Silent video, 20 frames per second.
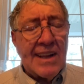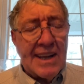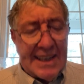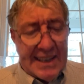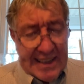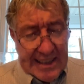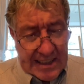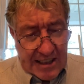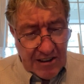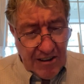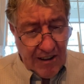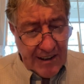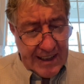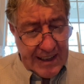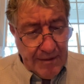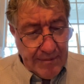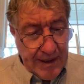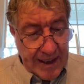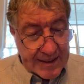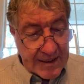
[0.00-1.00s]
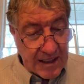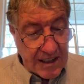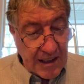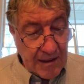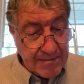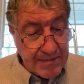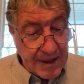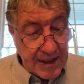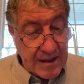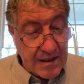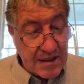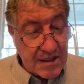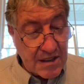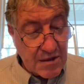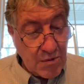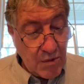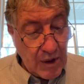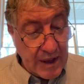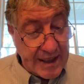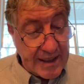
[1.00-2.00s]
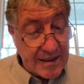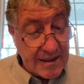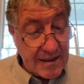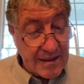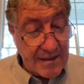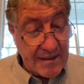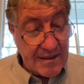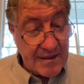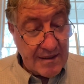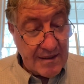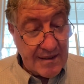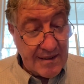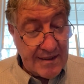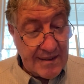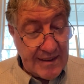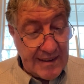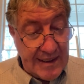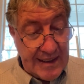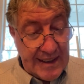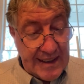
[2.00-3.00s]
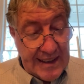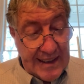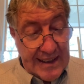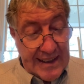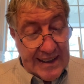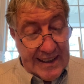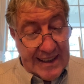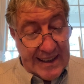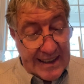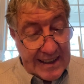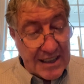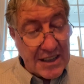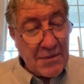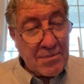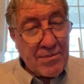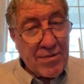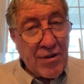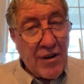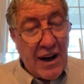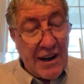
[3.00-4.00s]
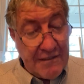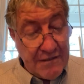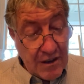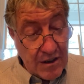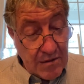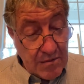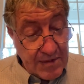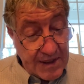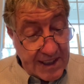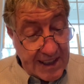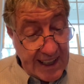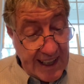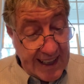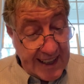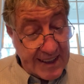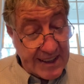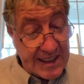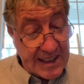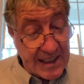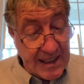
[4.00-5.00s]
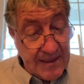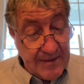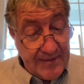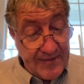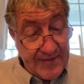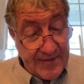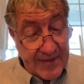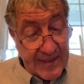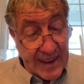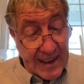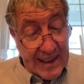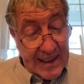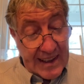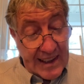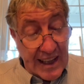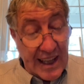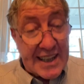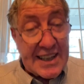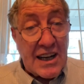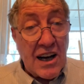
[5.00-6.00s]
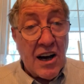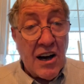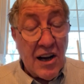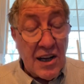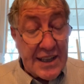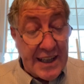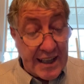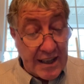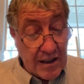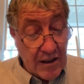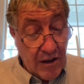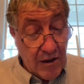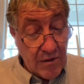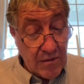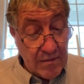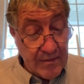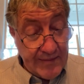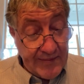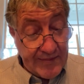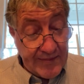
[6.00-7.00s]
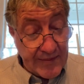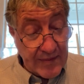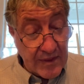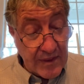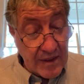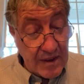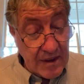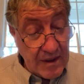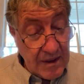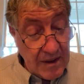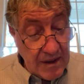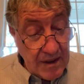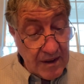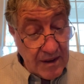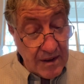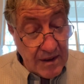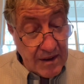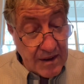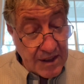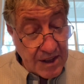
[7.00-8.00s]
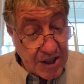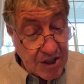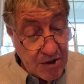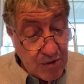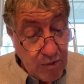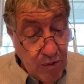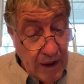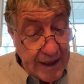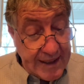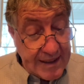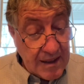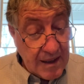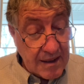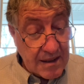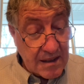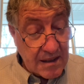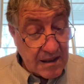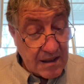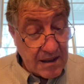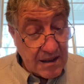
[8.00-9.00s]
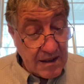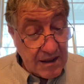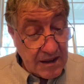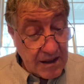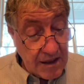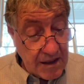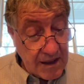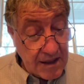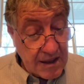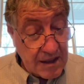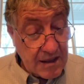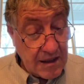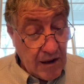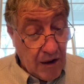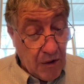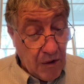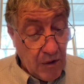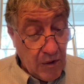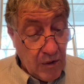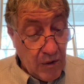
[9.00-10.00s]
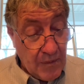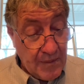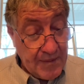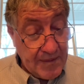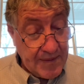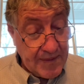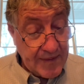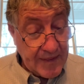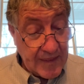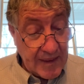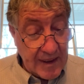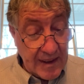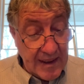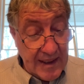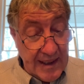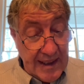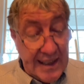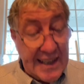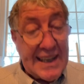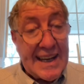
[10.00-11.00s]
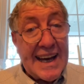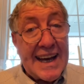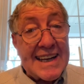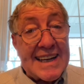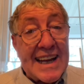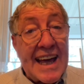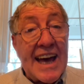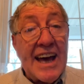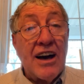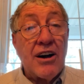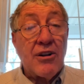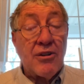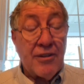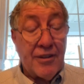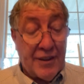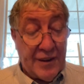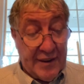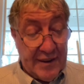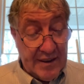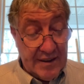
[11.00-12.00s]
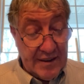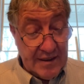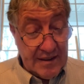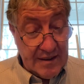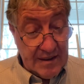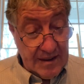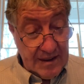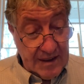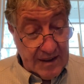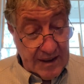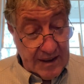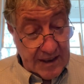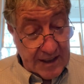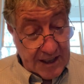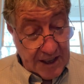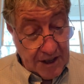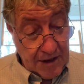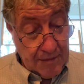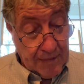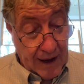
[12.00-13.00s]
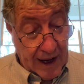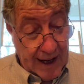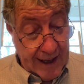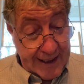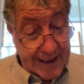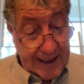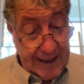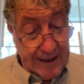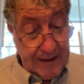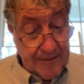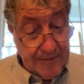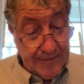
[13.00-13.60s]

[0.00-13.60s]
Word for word: he's talking about something sweet. He, the proverb says, like a honeycomb, sweetness to the soul, and health to the body.